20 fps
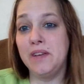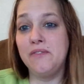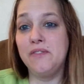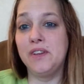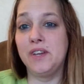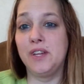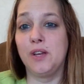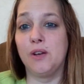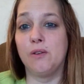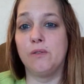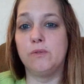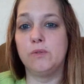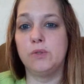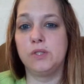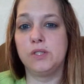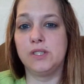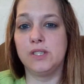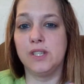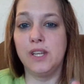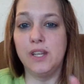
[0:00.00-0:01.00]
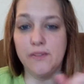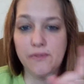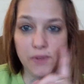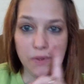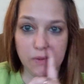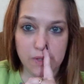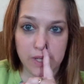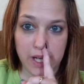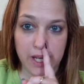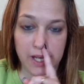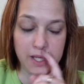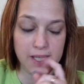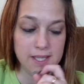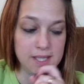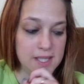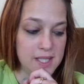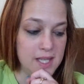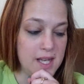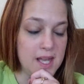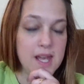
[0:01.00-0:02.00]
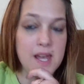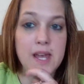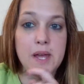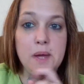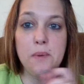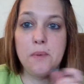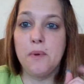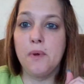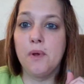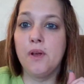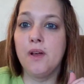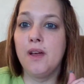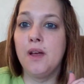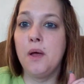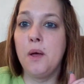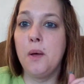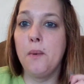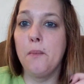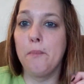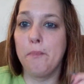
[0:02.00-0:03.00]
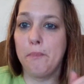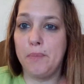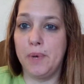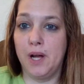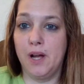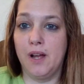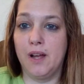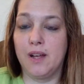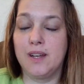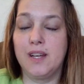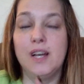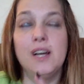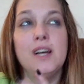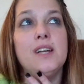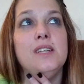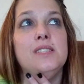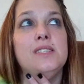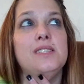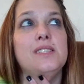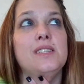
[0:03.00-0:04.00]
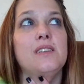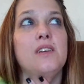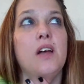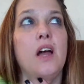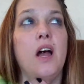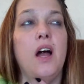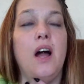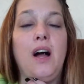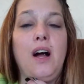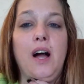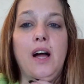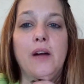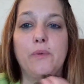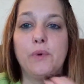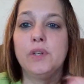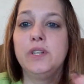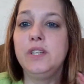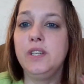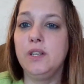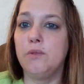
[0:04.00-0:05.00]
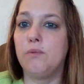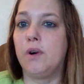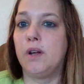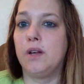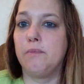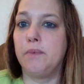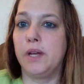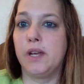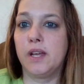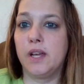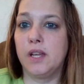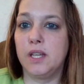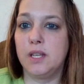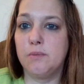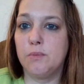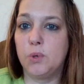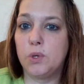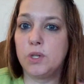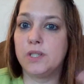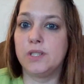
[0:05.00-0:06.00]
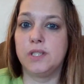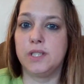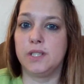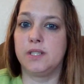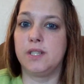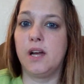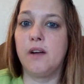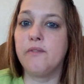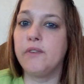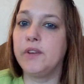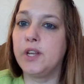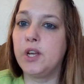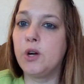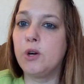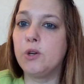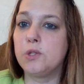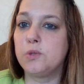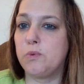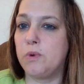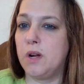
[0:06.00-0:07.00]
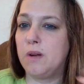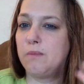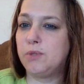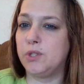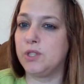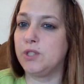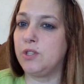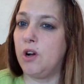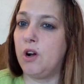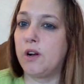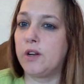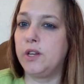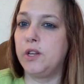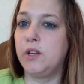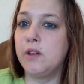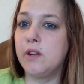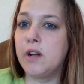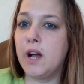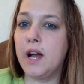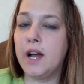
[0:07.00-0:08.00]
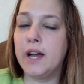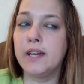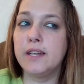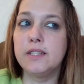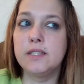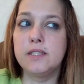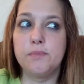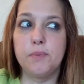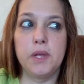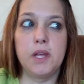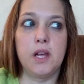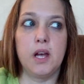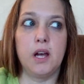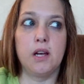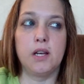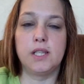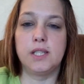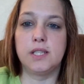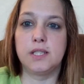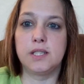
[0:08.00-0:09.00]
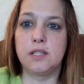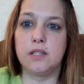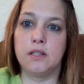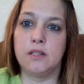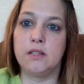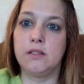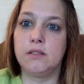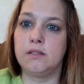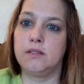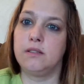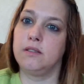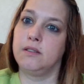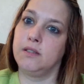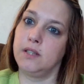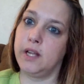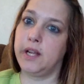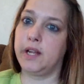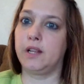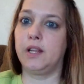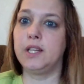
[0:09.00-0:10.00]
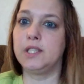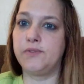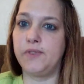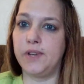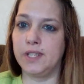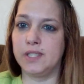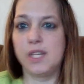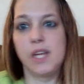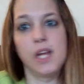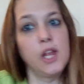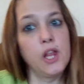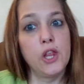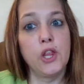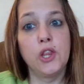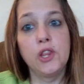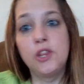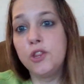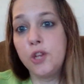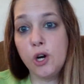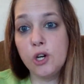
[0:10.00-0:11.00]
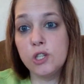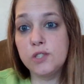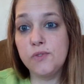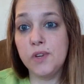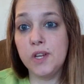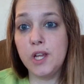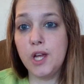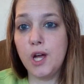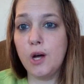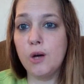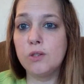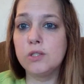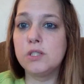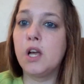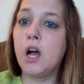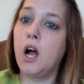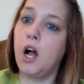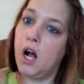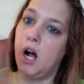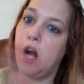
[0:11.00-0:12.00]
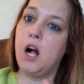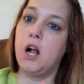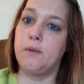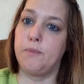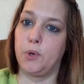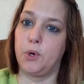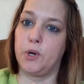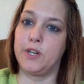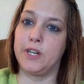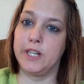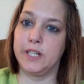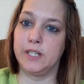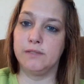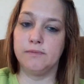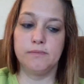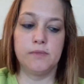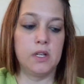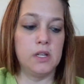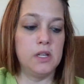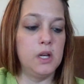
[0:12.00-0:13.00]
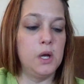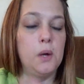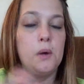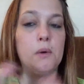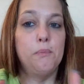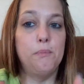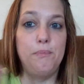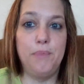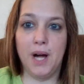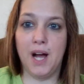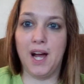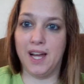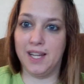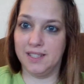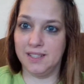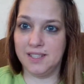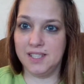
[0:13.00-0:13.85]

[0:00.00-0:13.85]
videos in a few days, but because I really didn't want to make any more sit down videos where I'm just talking to you guys, because, like, let's face it, those videos are boring. But